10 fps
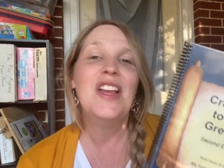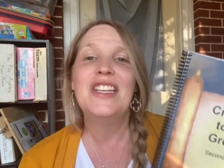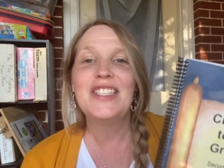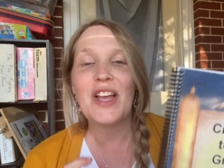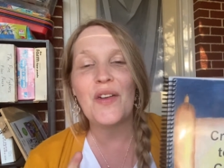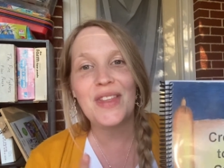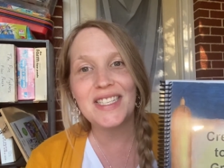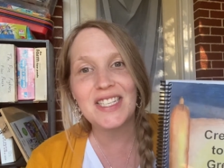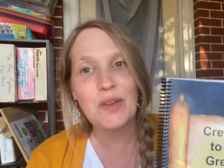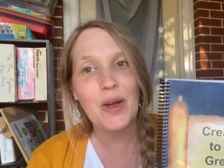So
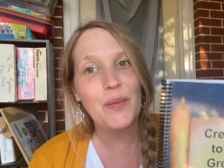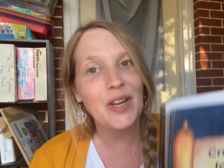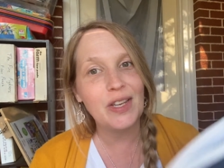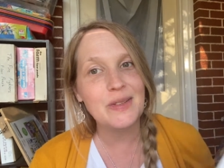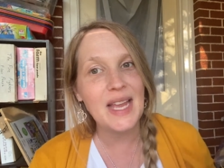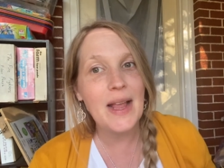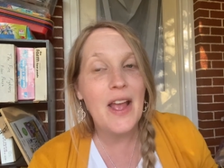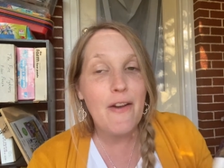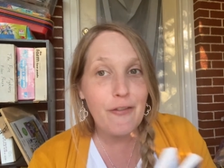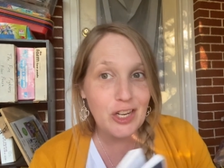this is the one we're using.
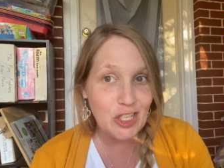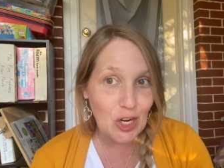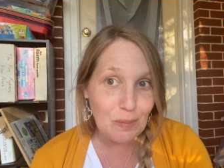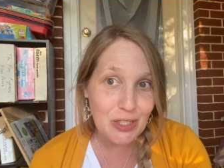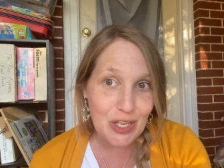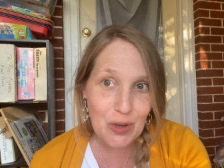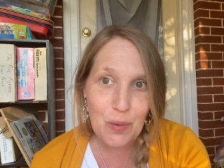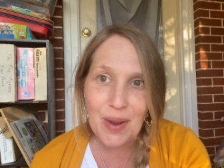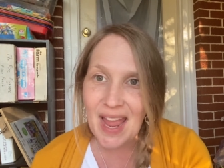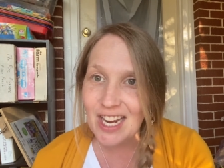For term
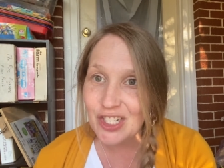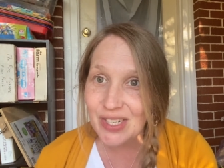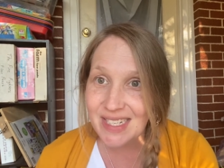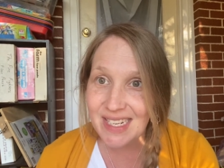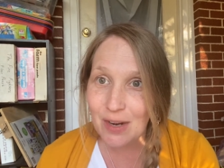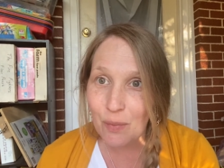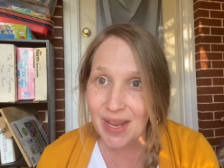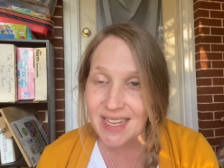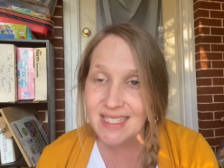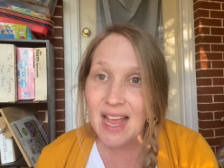2, we actually did
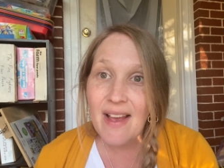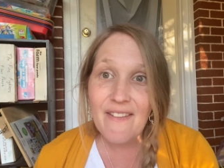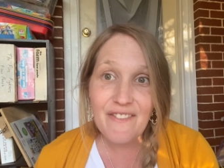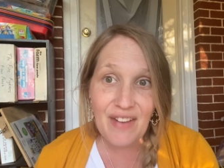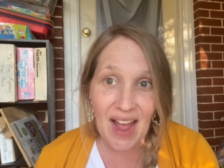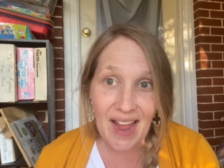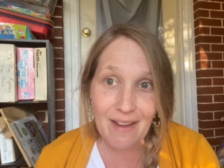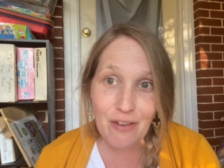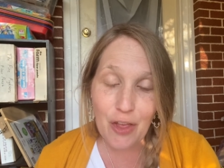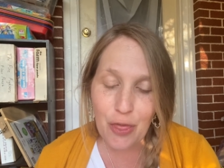weeks
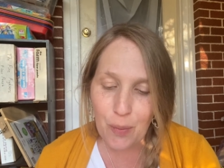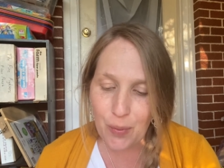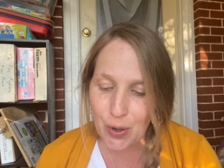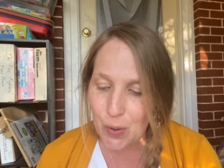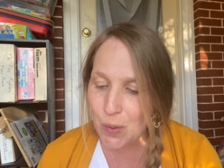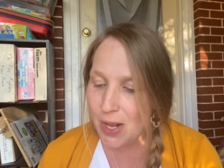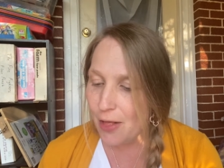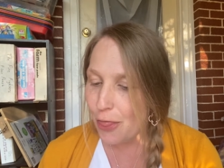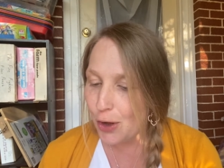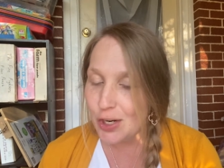5 through
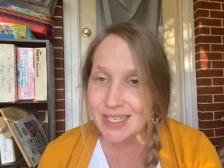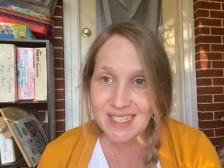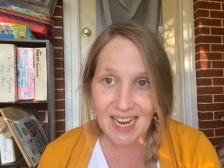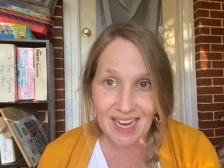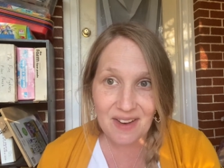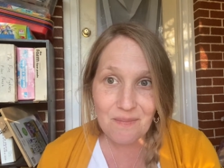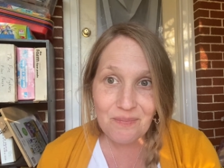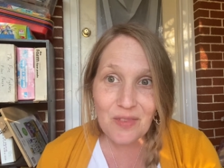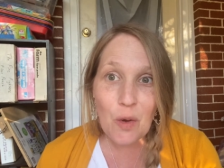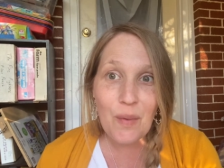13.
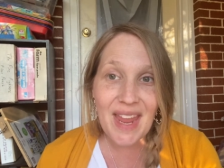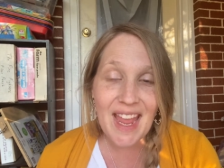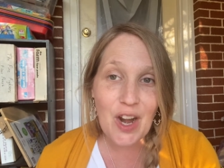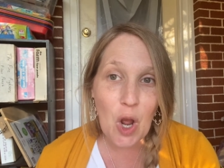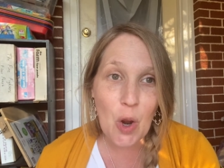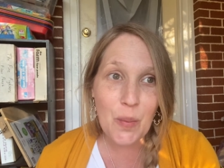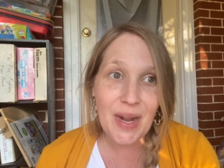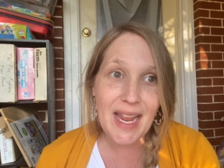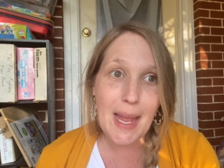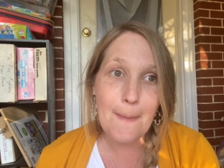We had
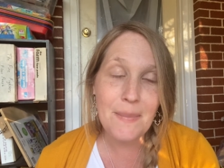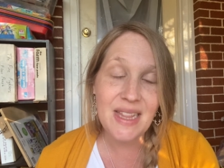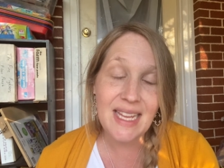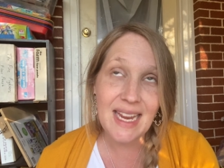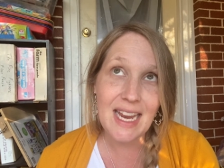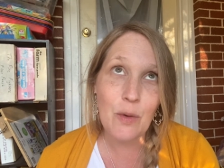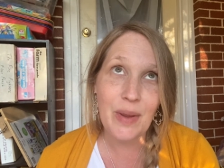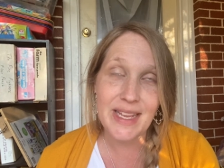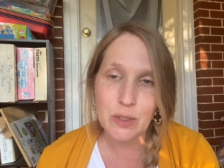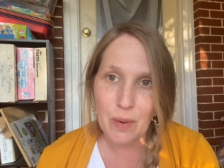already completed
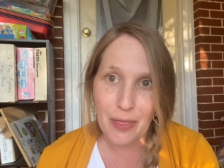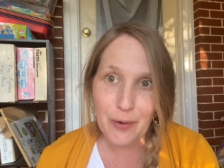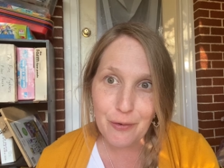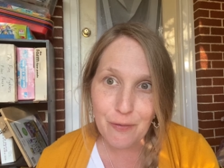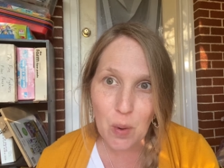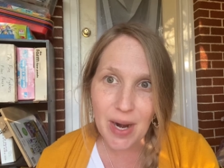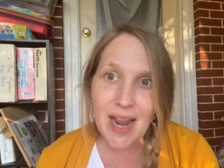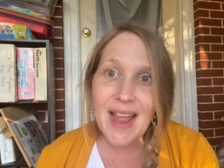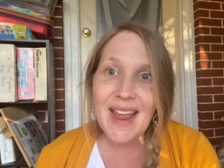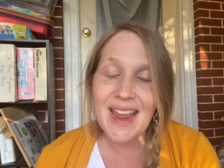weeks 1 through 4
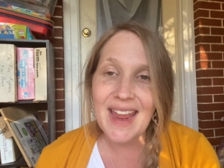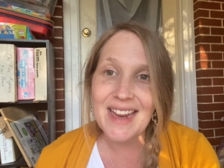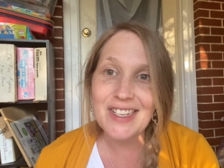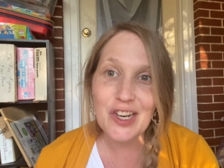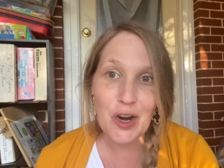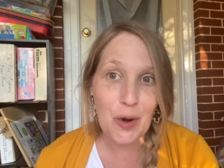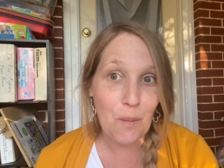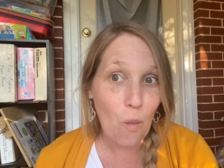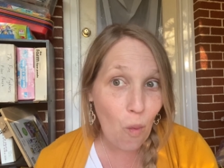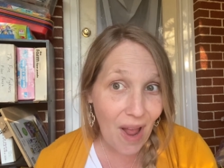in
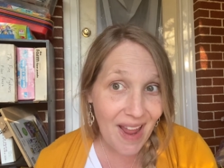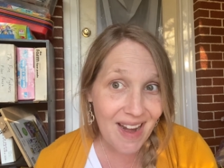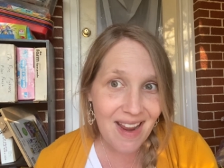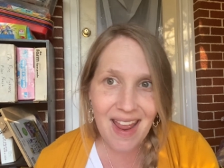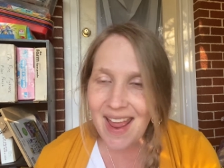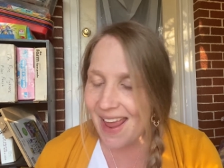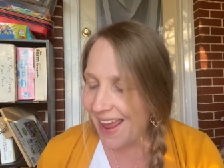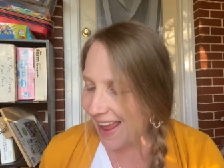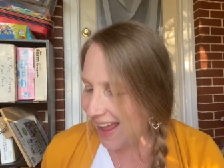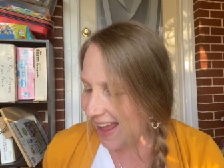term 1,
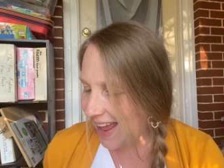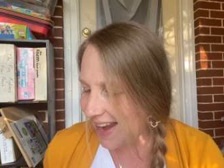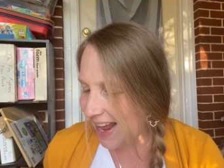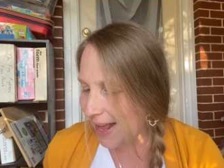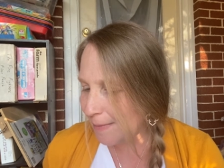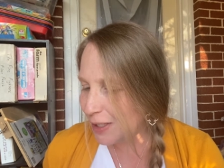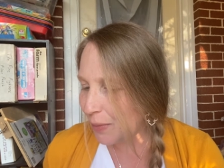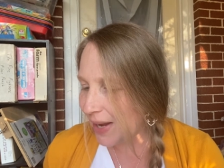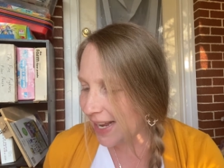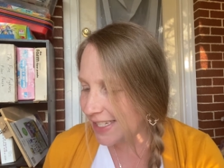and
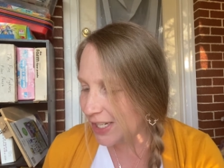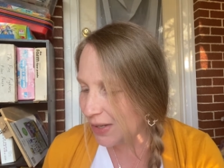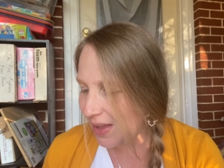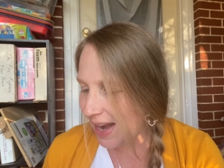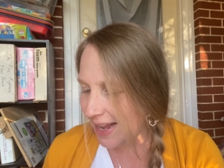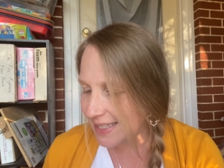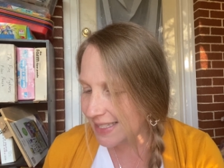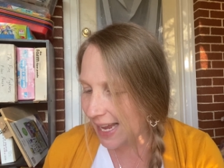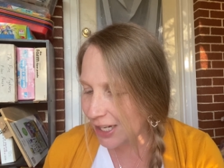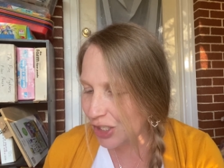so we got to do the next
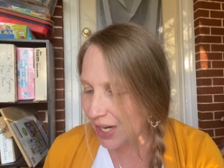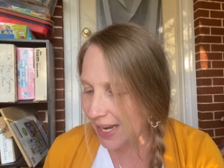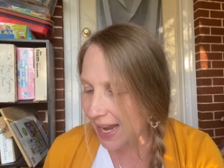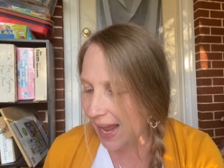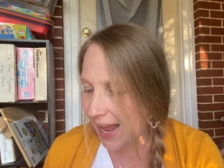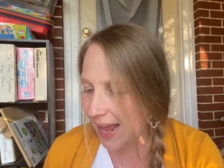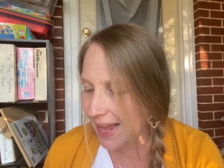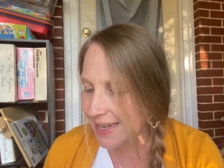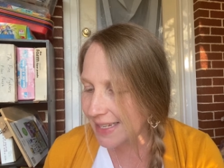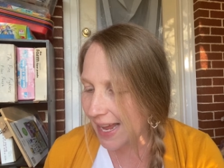section,
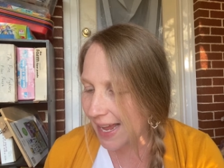and